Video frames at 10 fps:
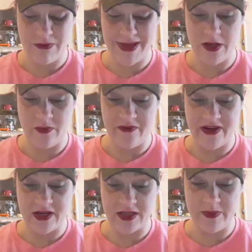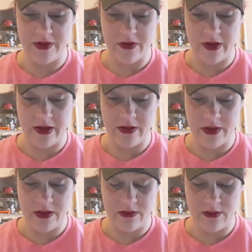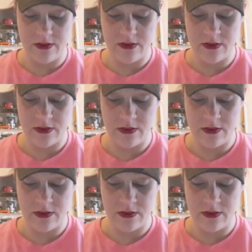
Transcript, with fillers: Might help if I could spell right. Mountain.